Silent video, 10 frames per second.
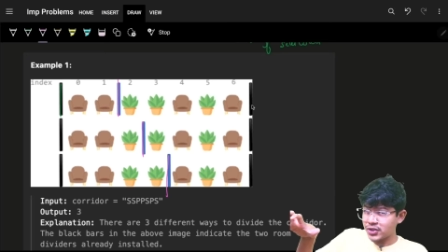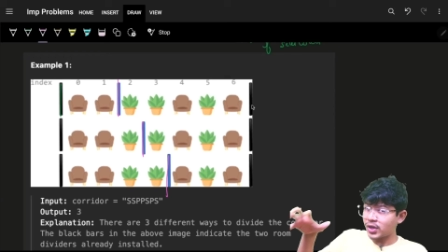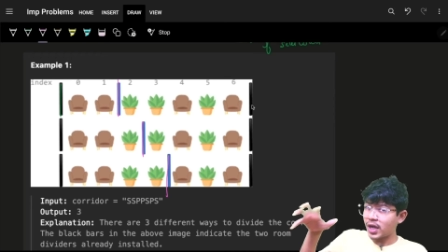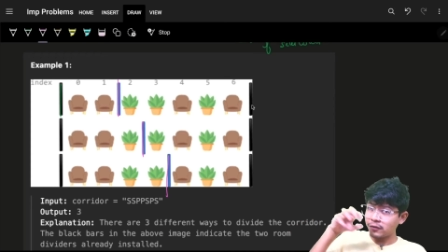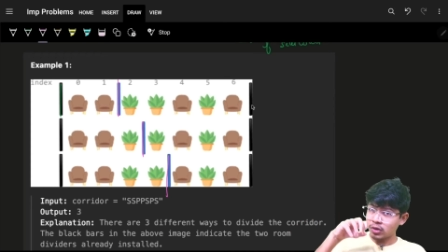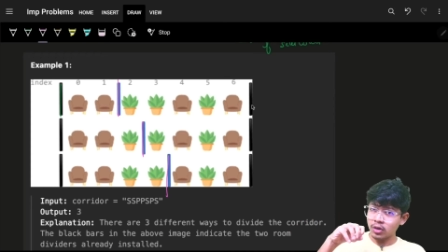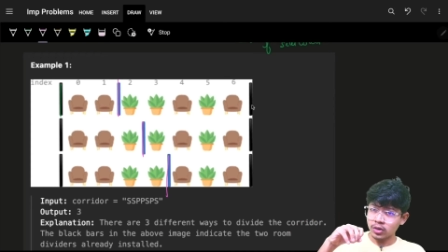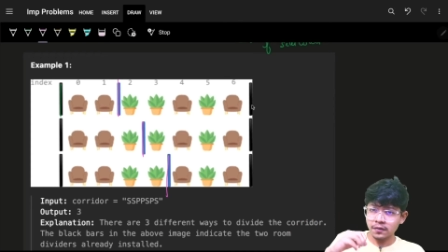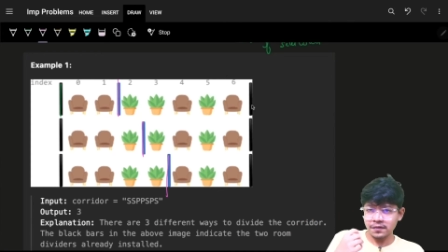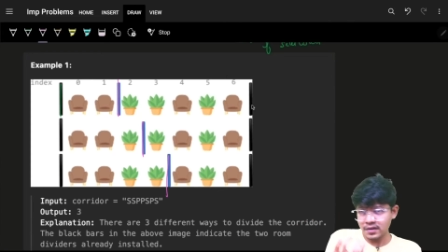have thought
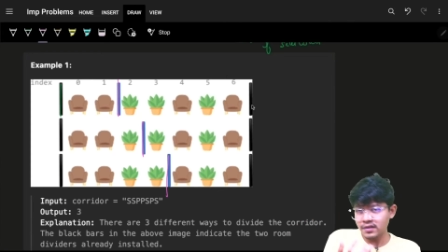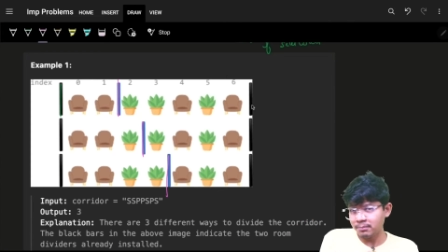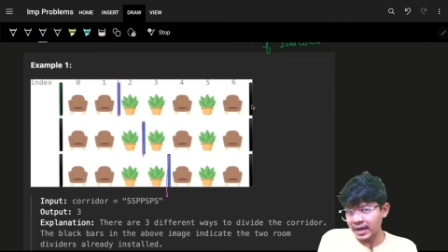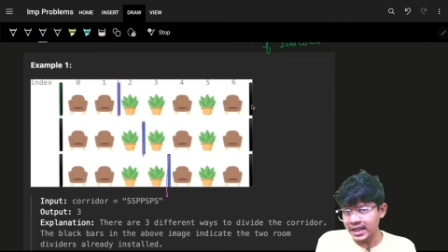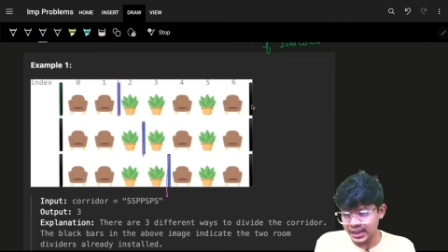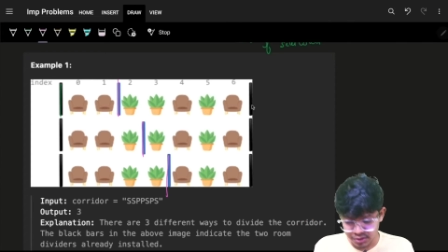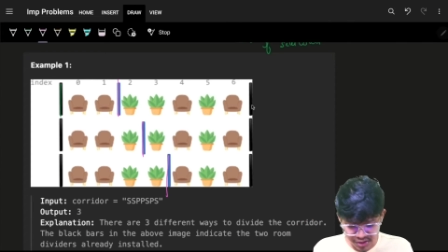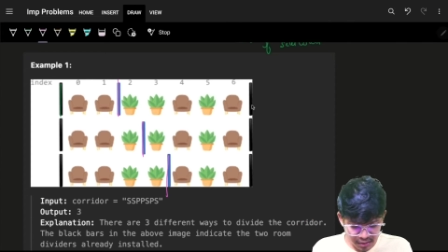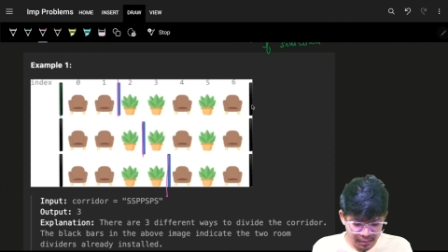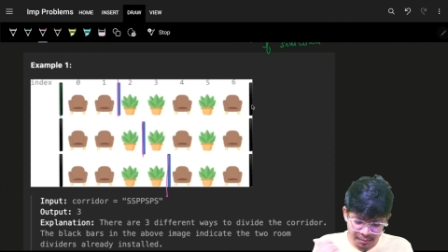of by
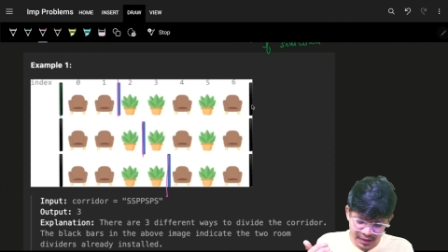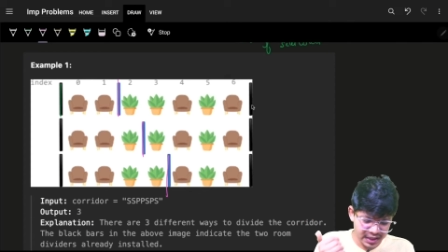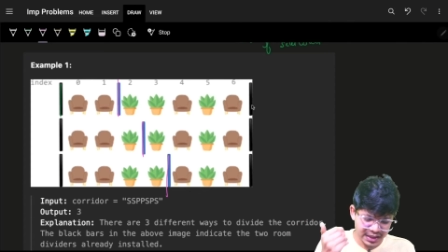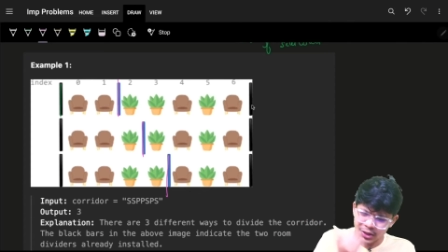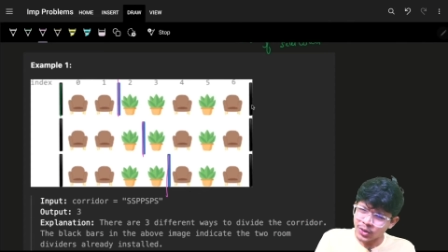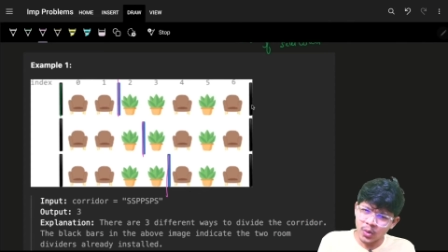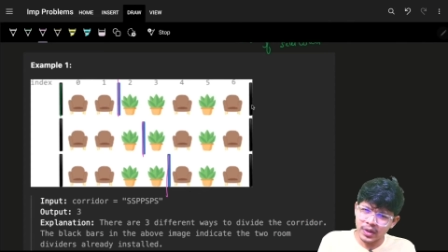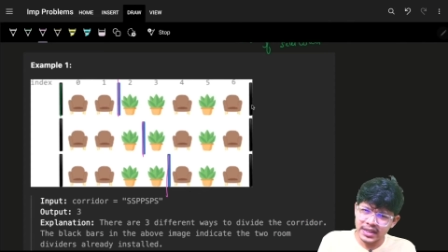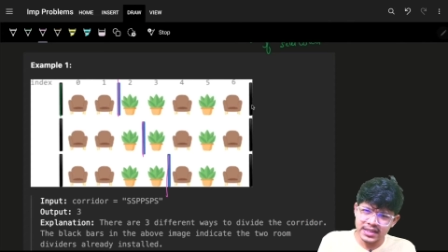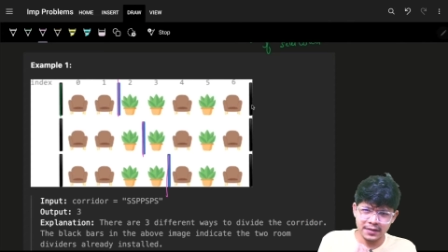intuition, but no
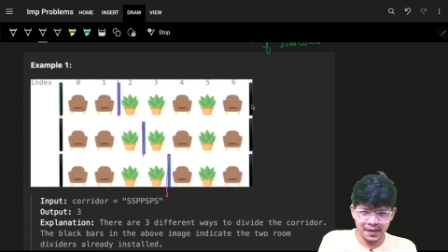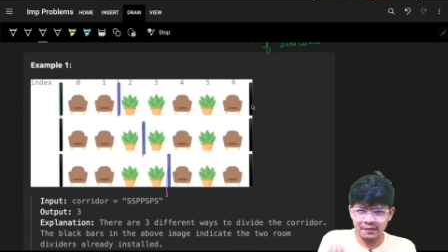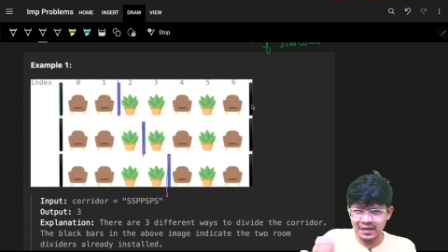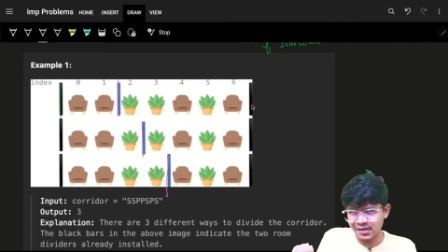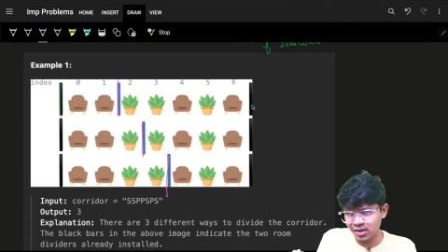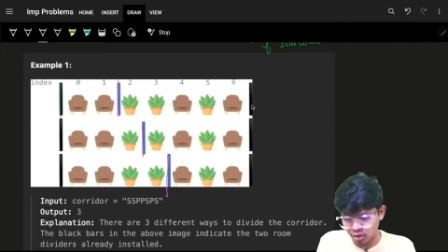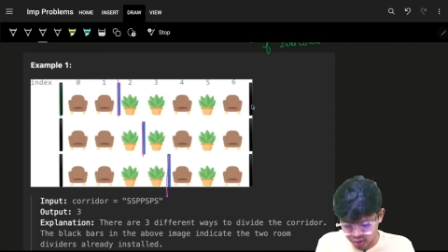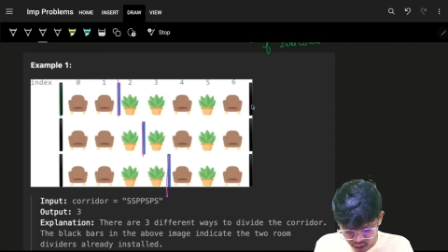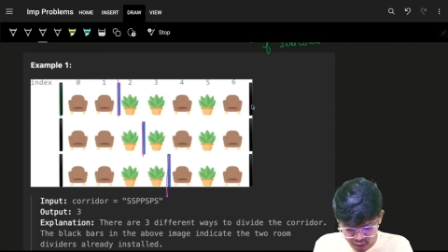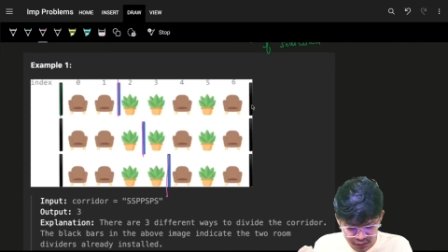worries if you have even
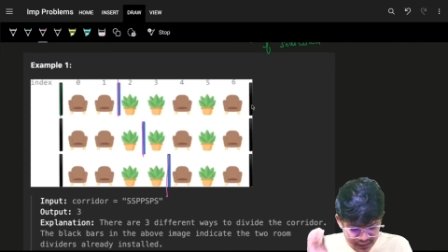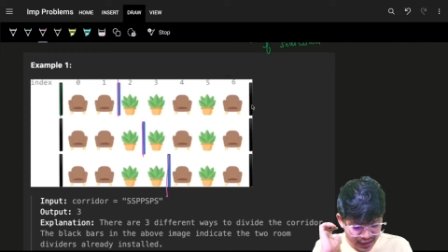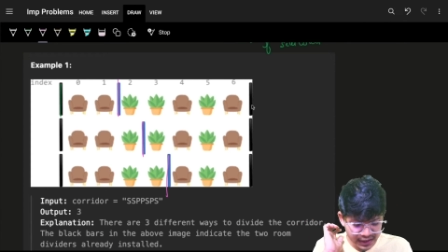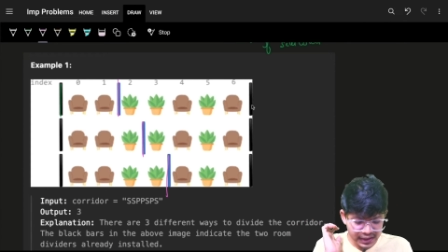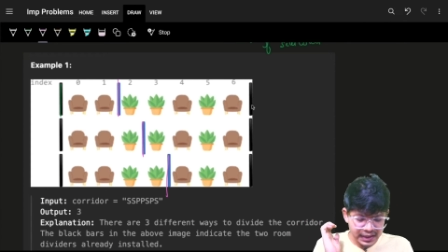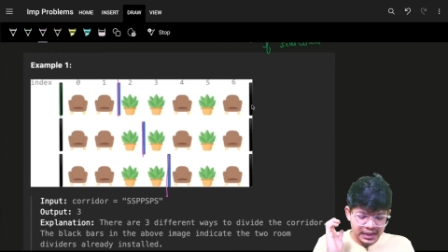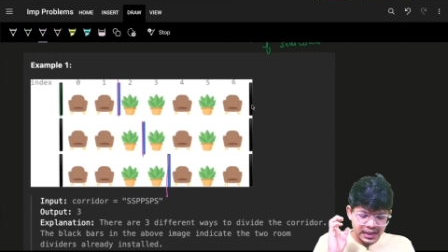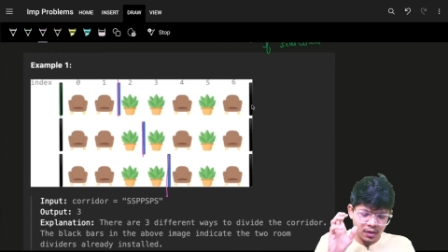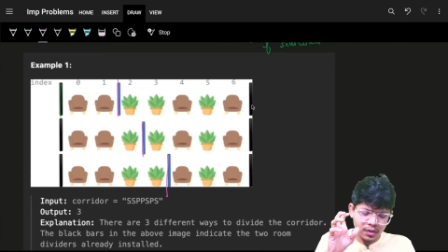not thought of that. Now